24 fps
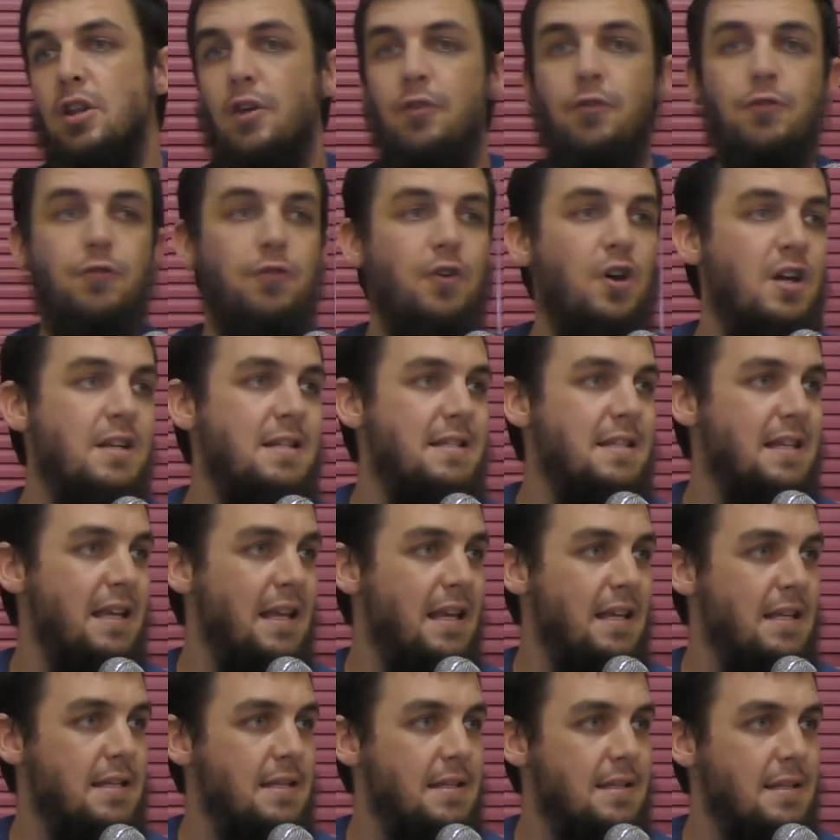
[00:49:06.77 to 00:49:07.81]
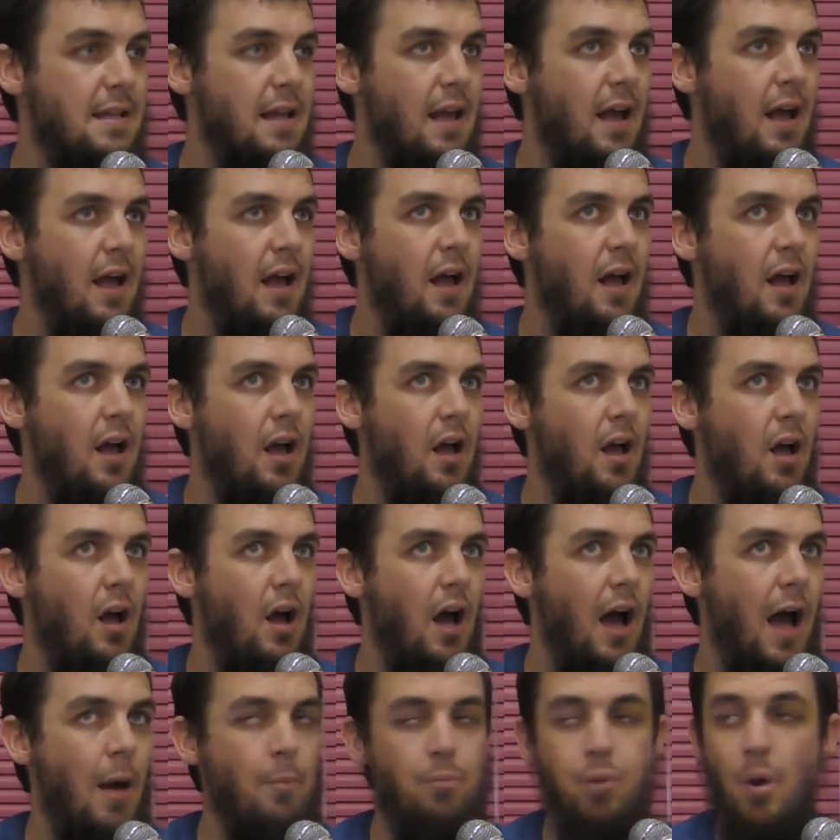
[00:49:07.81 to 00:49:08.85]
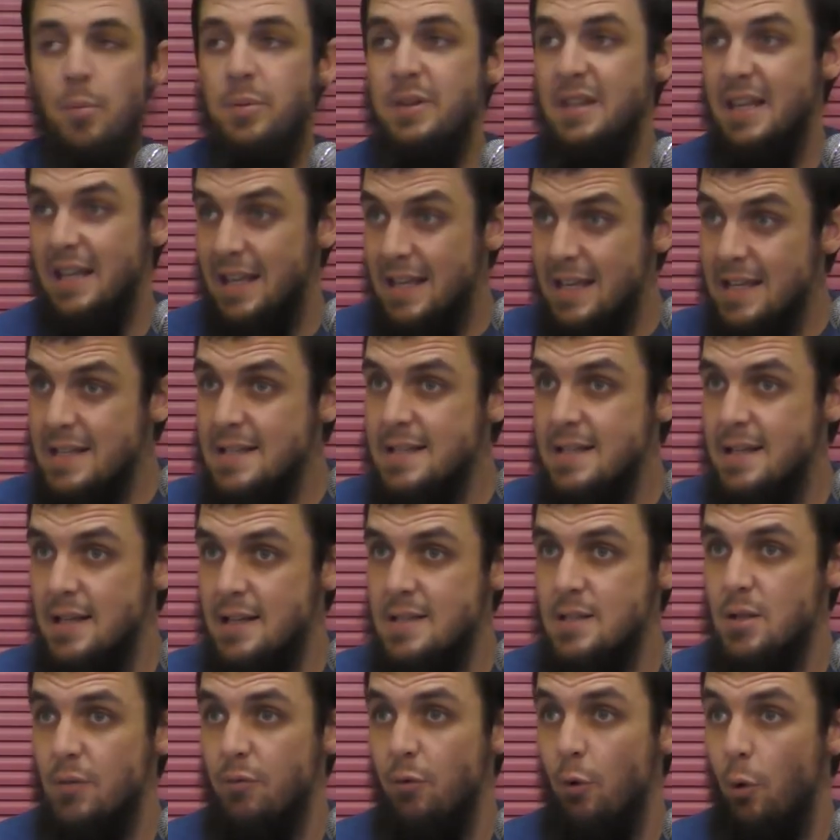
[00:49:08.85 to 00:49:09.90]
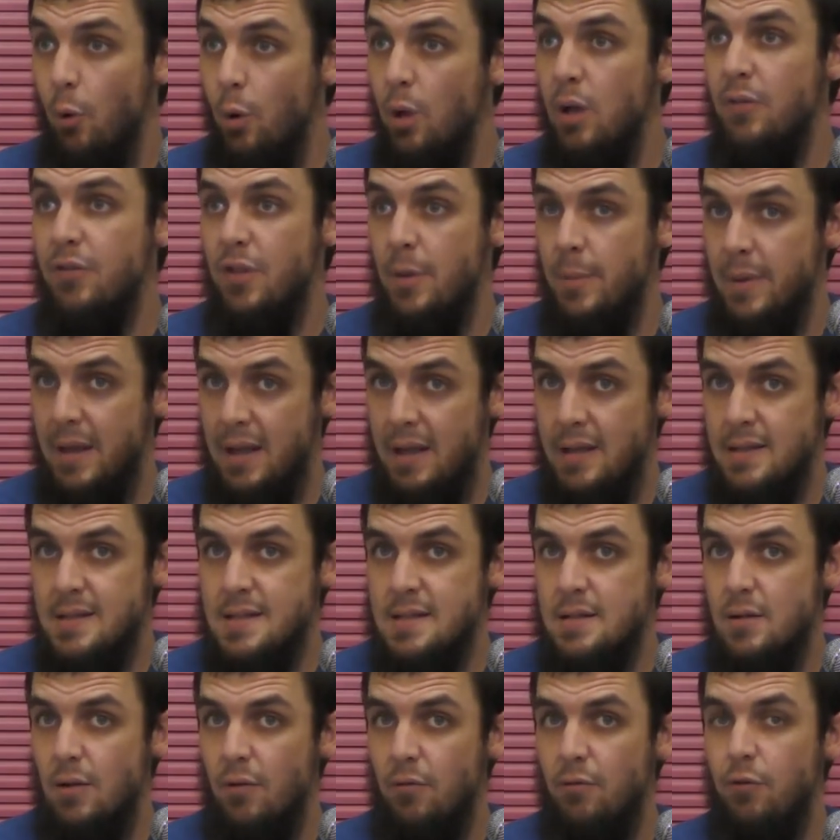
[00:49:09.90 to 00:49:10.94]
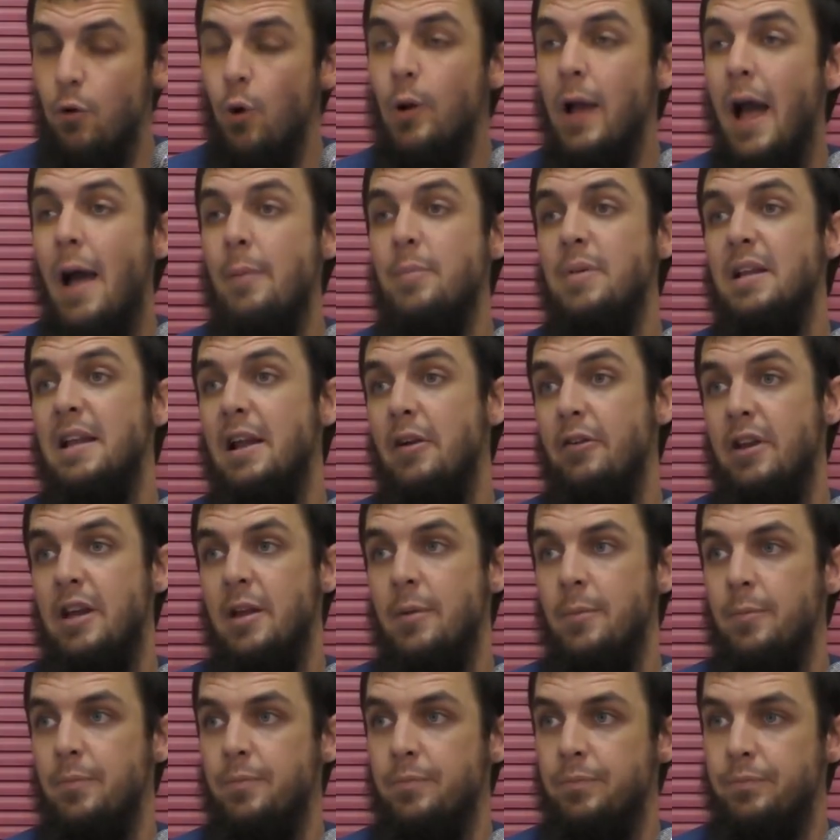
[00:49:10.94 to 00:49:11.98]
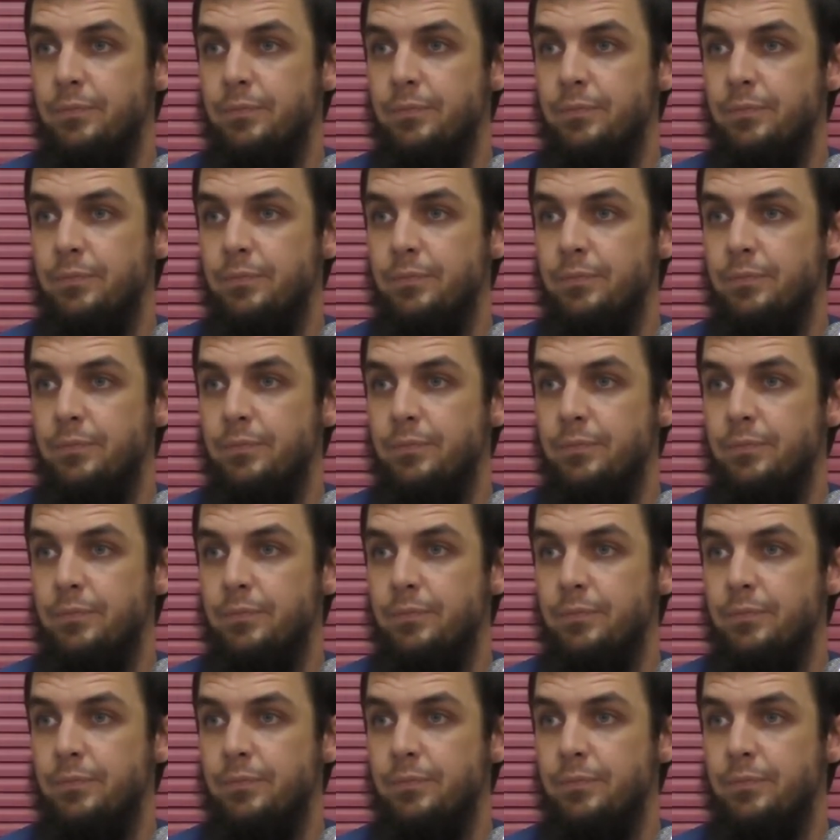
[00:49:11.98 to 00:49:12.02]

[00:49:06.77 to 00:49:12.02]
The first is, and probably the easiest of all of them, is vocabulary.